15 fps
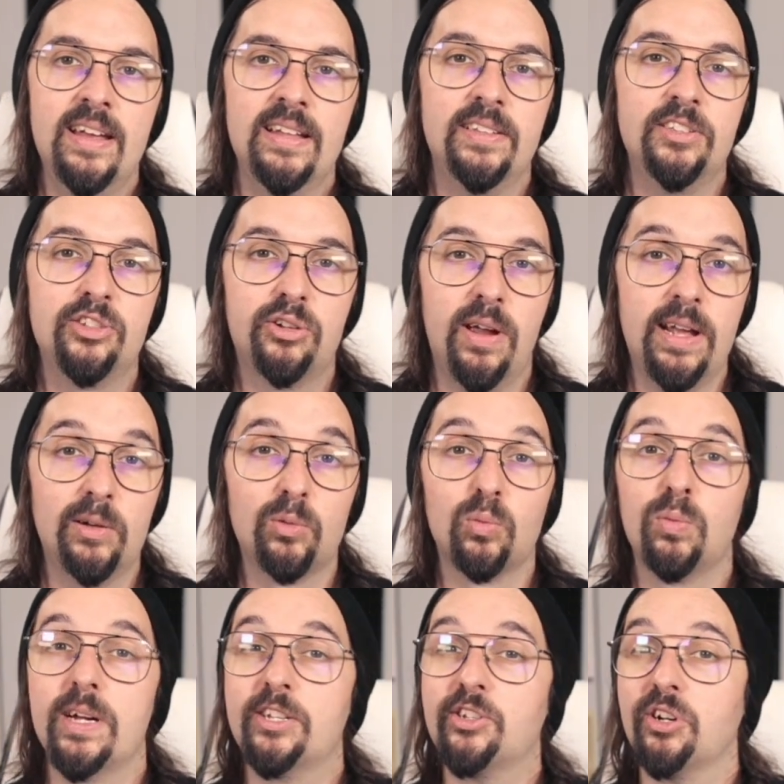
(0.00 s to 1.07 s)
These create
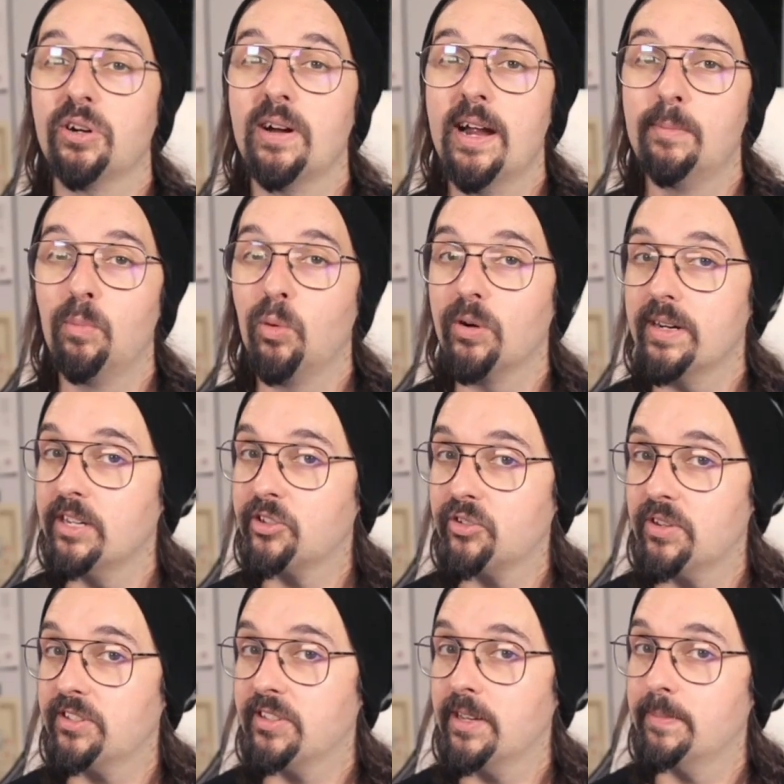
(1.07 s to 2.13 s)
richer and more
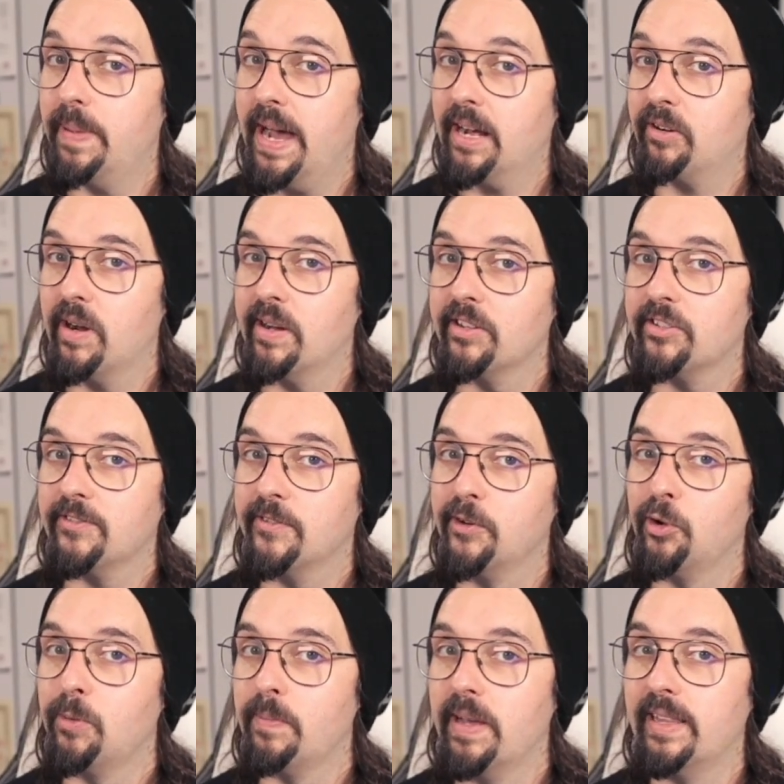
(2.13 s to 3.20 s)
interesting backgrounds for
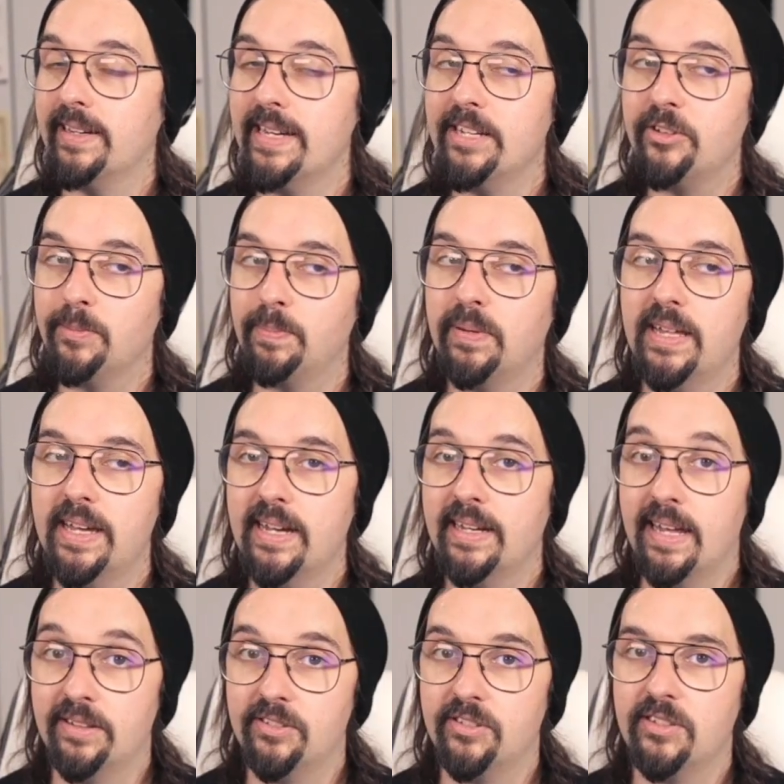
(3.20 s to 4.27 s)
your melody to play
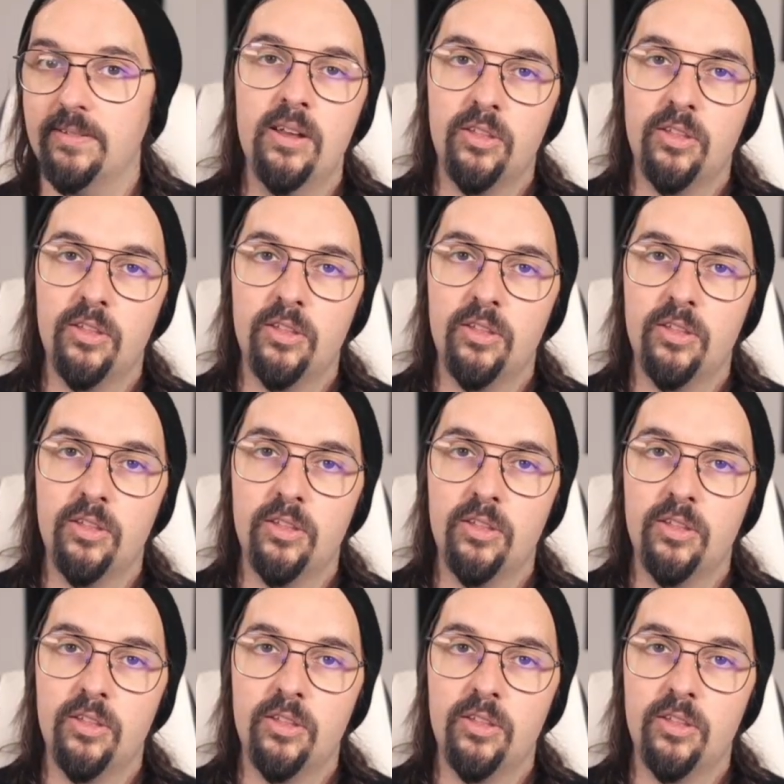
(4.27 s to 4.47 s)
against.